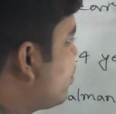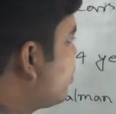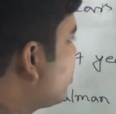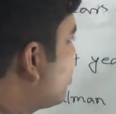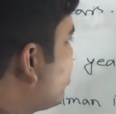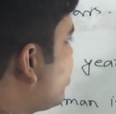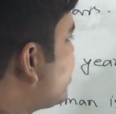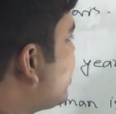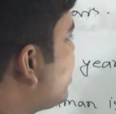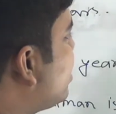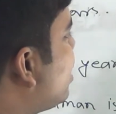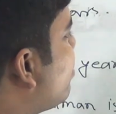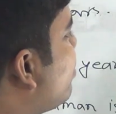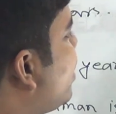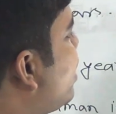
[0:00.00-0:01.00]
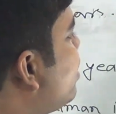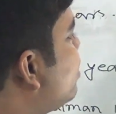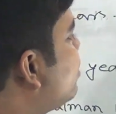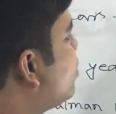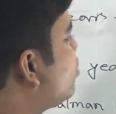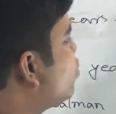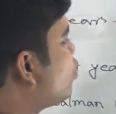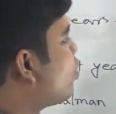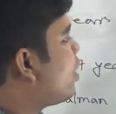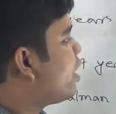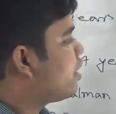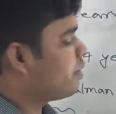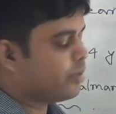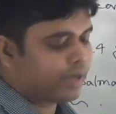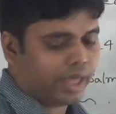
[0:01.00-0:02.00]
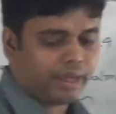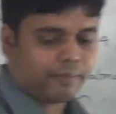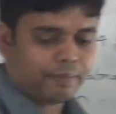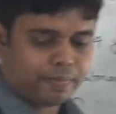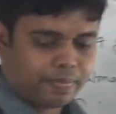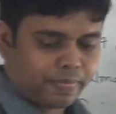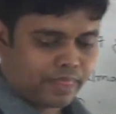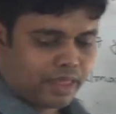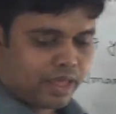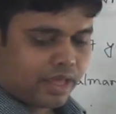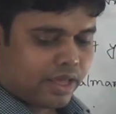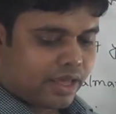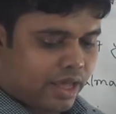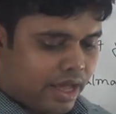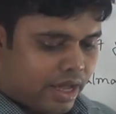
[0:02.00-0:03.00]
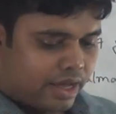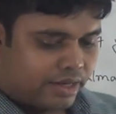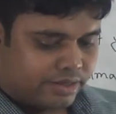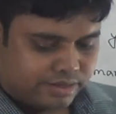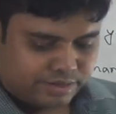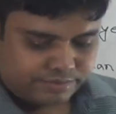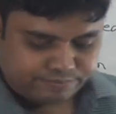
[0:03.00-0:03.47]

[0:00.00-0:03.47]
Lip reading: question number 1. Okay, and